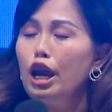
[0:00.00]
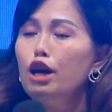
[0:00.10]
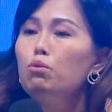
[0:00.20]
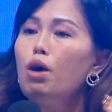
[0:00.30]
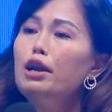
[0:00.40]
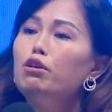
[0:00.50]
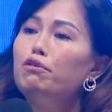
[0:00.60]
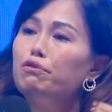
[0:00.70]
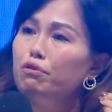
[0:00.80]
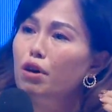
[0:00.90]
And
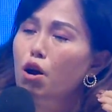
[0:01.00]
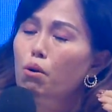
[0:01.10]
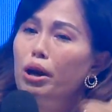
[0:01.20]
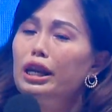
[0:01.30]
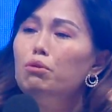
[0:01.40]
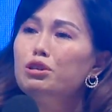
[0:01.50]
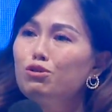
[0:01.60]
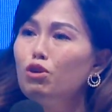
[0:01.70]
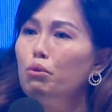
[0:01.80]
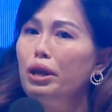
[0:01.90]
when I
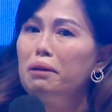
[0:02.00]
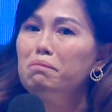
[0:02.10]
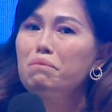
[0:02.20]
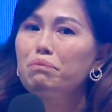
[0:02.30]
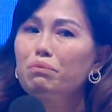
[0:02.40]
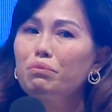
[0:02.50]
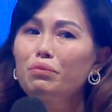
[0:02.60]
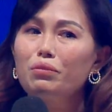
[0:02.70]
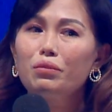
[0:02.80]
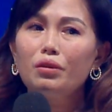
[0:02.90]
was growing,
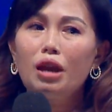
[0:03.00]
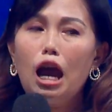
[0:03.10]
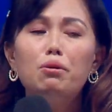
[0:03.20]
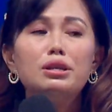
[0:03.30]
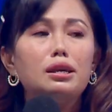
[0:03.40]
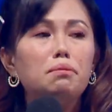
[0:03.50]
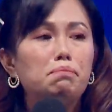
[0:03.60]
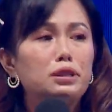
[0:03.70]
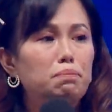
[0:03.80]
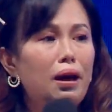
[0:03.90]
I was
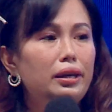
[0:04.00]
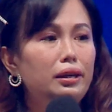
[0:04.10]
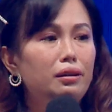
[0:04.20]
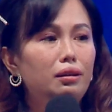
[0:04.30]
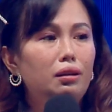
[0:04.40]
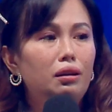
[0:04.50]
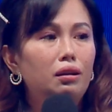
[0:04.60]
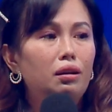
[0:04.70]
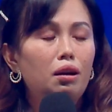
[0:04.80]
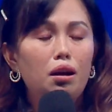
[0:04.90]
inspired
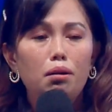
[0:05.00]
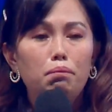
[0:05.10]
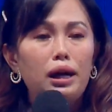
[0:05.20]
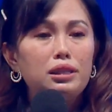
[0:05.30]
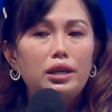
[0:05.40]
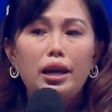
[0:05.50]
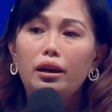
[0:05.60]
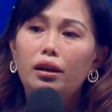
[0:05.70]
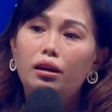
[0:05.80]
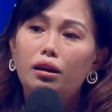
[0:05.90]
by
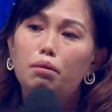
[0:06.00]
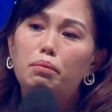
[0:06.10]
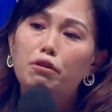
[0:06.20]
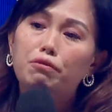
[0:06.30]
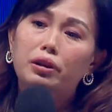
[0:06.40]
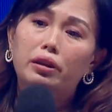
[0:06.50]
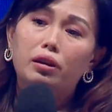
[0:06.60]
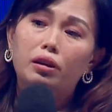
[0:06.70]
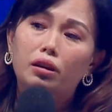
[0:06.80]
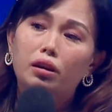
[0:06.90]
Jack, by
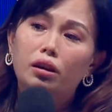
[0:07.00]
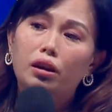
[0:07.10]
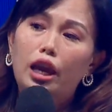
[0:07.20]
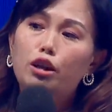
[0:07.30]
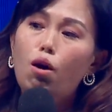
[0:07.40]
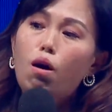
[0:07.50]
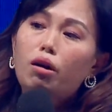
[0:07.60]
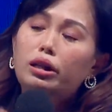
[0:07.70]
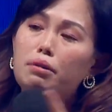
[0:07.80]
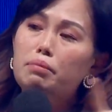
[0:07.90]
Fern, and
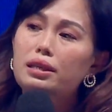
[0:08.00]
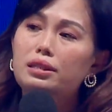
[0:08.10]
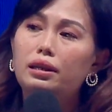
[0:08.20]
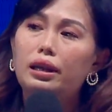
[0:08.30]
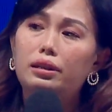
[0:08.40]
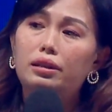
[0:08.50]
all the amazing